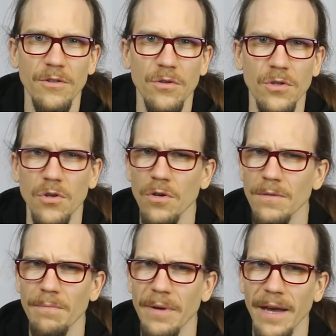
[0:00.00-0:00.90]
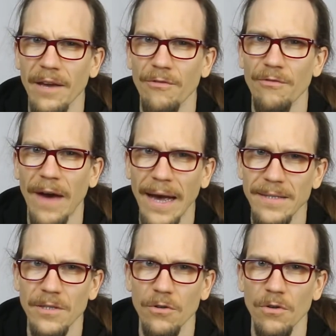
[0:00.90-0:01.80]
you couldn't play
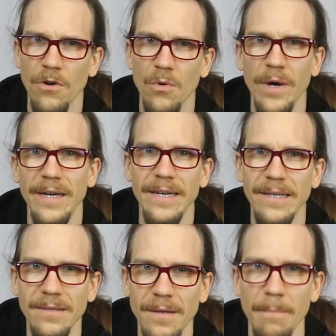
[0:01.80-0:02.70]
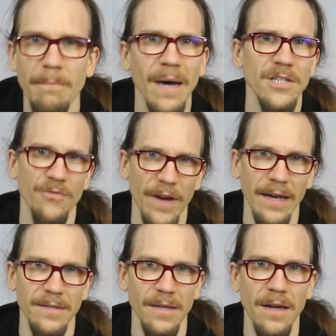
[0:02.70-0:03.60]
faster, or at least much
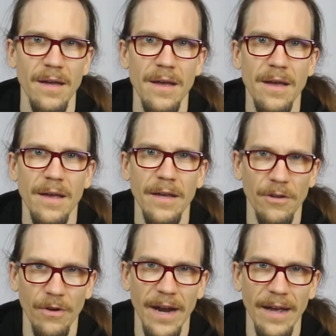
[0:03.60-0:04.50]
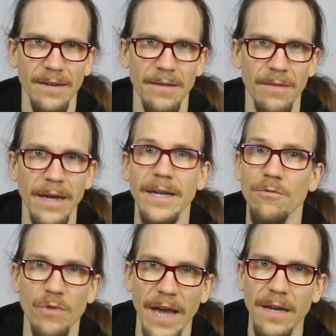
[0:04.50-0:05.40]
faster, in your head than
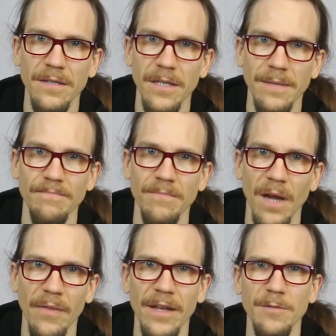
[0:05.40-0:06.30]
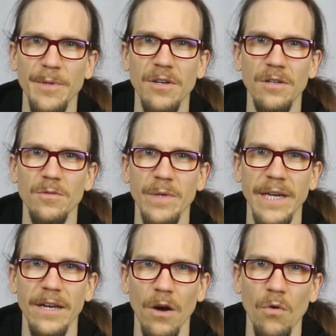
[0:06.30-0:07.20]
in reality. And that's because we
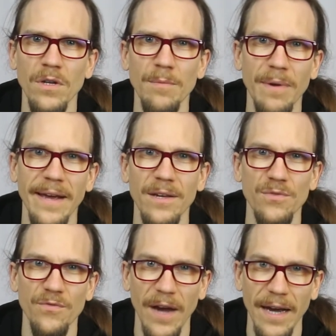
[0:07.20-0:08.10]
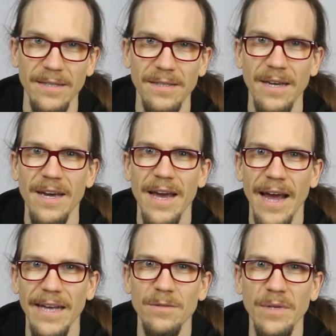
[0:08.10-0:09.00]
can only play as fast
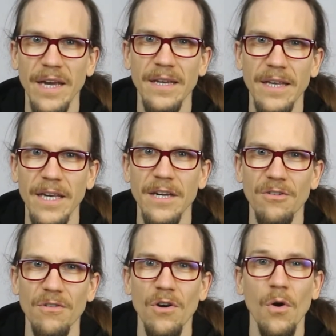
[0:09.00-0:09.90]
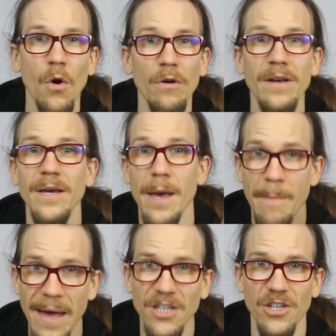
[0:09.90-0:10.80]
as we can hear or
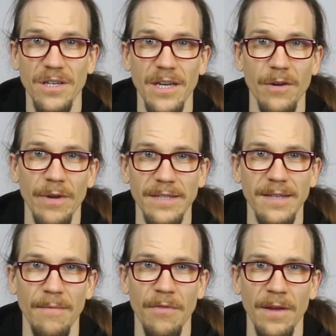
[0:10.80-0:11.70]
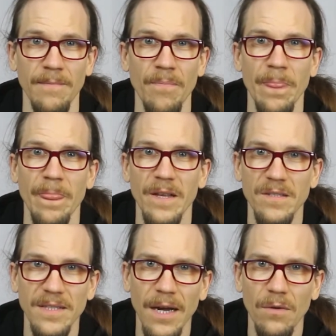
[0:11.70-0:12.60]
imagine hearing something. The
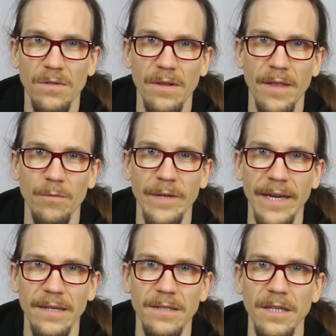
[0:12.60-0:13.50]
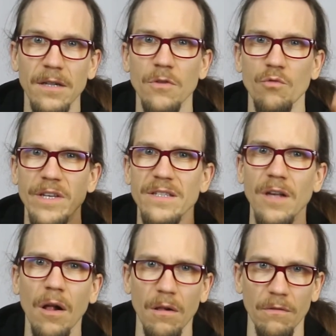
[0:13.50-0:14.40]
sound that we can still
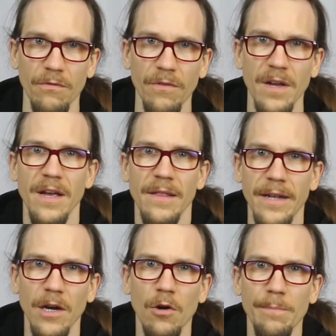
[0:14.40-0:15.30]
resolve, that our